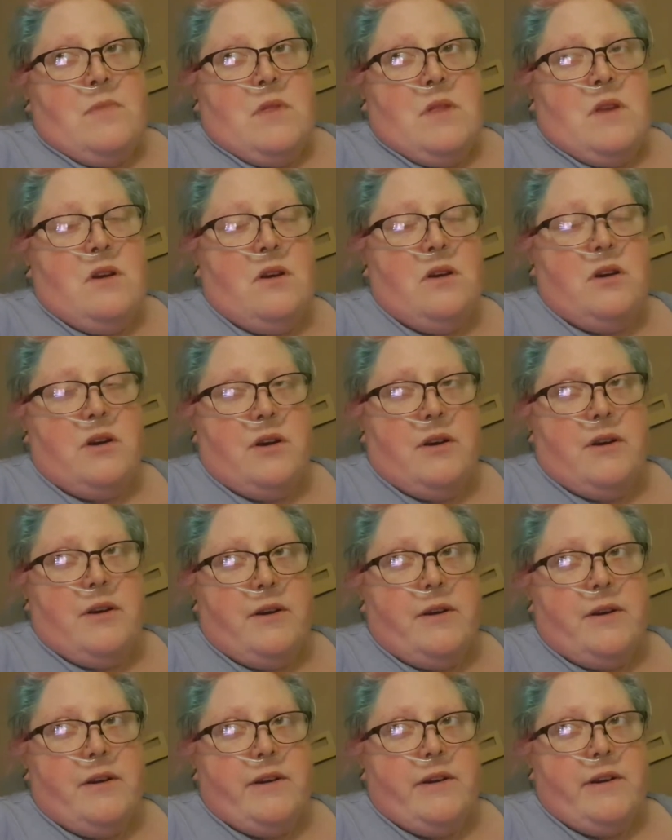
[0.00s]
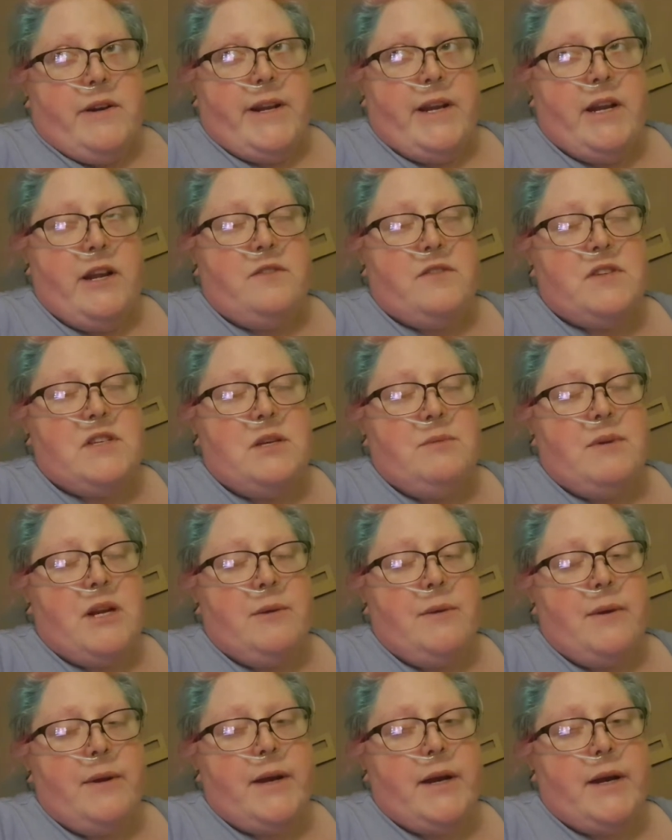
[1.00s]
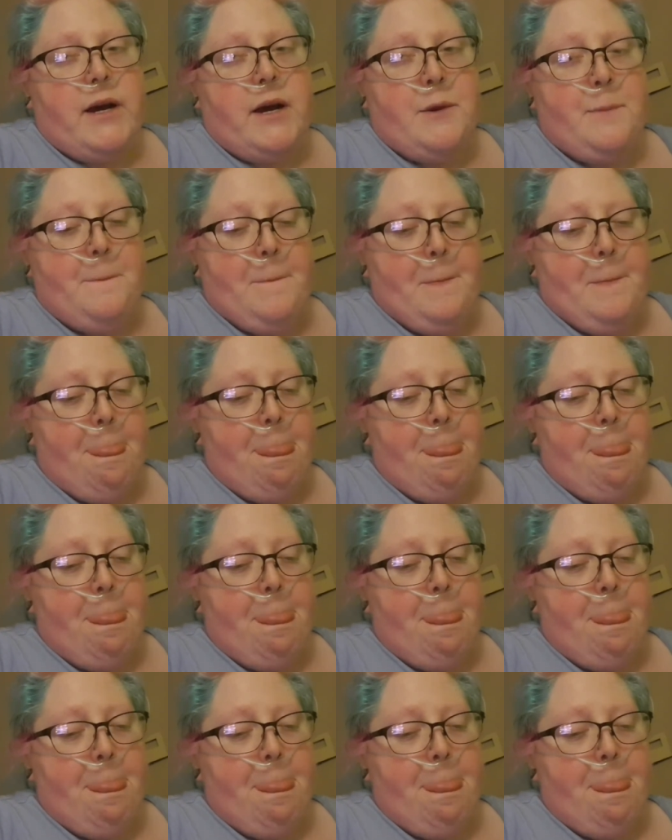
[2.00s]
And then obviously when I woke up,